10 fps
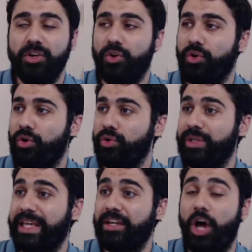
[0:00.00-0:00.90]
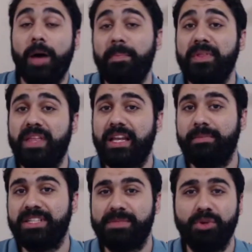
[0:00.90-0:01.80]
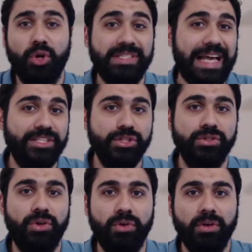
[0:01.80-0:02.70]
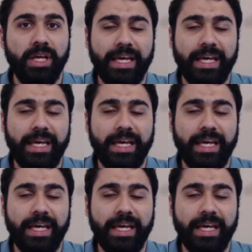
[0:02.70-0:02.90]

or you can open the limits, because as you know,